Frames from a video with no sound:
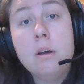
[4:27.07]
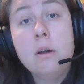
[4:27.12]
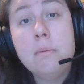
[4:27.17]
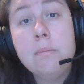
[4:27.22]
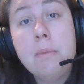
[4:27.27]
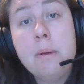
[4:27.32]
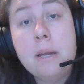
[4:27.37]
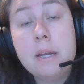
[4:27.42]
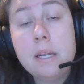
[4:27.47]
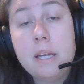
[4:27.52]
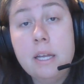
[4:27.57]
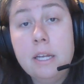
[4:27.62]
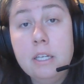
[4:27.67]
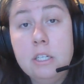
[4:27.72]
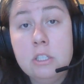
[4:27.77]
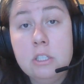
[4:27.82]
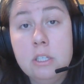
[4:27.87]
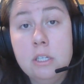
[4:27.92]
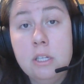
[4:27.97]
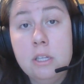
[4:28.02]

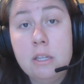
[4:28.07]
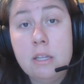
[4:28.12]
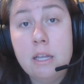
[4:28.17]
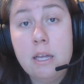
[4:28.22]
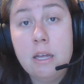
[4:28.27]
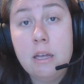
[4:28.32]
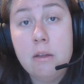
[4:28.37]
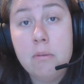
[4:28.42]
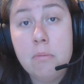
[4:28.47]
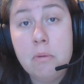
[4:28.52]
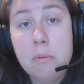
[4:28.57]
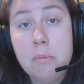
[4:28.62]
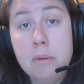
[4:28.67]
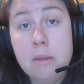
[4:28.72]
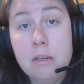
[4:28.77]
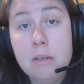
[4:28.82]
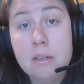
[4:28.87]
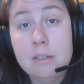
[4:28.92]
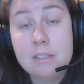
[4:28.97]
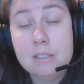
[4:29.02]
medication that
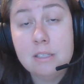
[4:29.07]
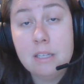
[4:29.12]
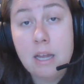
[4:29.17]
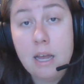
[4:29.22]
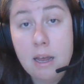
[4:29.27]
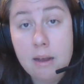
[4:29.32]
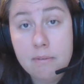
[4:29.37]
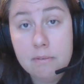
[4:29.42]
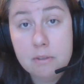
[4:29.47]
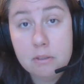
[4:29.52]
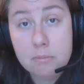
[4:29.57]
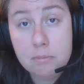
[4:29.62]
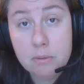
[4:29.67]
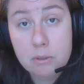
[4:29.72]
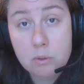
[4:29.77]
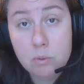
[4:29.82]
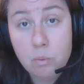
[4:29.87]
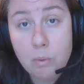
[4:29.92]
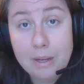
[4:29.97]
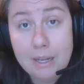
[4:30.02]
maybe doesn't have as
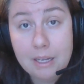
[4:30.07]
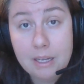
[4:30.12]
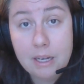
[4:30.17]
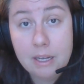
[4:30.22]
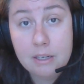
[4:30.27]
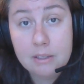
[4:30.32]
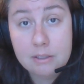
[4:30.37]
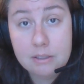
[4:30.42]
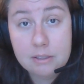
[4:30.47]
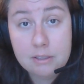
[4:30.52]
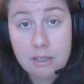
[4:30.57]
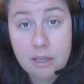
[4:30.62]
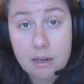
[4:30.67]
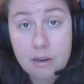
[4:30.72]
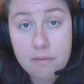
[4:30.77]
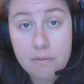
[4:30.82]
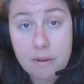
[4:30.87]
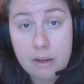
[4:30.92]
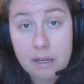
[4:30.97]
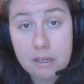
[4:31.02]
much weight gain as a side
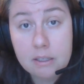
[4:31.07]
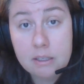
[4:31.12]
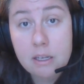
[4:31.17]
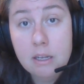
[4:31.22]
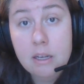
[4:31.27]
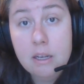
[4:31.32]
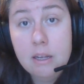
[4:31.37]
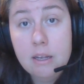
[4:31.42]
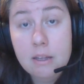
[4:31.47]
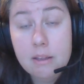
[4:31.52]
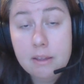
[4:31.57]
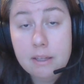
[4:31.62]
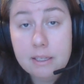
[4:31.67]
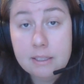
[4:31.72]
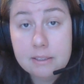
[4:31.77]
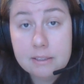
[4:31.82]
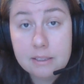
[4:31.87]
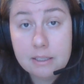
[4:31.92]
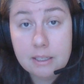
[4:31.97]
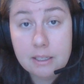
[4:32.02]
effect,
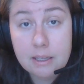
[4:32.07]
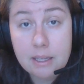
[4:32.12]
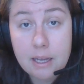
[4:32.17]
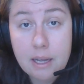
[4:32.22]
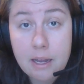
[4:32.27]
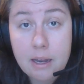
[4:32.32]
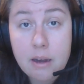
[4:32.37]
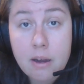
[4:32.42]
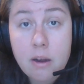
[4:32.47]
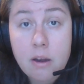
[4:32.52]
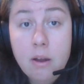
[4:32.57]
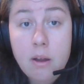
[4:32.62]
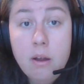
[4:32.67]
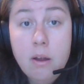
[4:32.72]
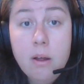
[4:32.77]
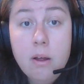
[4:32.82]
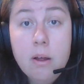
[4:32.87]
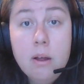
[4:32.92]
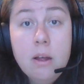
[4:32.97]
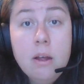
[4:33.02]
things like that.
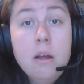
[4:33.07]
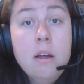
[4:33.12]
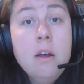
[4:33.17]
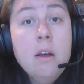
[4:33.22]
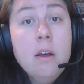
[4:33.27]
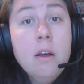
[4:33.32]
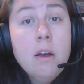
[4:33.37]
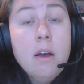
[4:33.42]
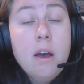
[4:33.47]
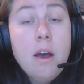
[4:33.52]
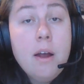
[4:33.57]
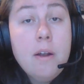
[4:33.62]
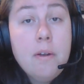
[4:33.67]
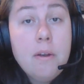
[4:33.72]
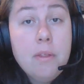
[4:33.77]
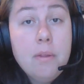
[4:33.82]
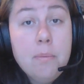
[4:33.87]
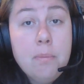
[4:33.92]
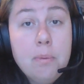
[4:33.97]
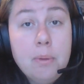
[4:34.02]

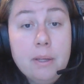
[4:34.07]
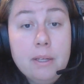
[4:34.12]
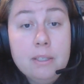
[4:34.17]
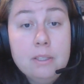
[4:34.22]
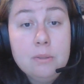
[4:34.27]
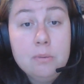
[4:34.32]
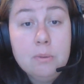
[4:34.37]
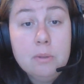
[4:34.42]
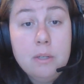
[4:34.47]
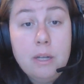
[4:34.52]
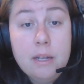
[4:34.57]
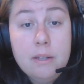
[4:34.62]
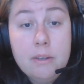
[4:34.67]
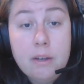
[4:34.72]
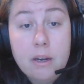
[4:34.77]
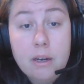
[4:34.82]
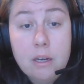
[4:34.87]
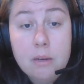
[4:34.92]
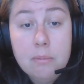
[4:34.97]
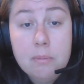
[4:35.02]
Another place where that
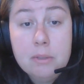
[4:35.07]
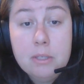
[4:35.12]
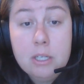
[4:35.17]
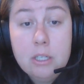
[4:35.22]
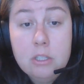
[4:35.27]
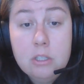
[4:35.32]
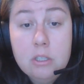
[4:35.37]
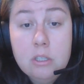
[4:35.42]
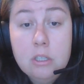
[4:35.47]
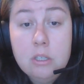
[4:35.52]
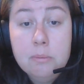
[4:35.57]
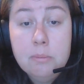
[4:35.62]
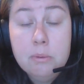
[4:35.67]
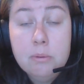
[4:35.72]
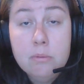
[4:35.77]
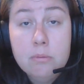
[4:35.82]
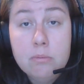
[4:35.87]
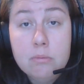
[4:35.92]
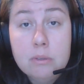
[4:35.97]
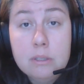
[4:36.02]
documentation can
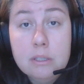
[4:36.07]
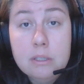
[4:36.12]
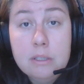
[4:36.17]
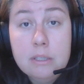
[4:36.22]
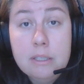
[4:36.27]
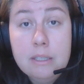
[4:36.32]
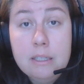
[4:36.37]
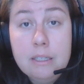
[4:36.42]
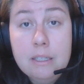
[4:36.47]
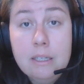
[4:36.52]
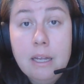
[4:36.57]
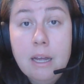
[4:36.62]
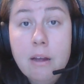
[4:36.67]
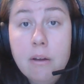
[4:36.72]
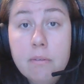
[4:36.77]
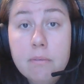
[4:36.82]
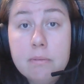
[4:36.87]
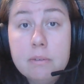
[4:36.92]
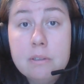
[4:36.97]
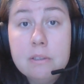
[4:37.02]
be really
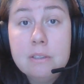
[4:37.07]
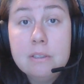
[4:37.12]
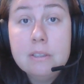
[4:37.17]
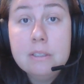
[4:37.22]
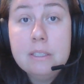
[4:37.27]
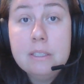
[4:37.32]
helpful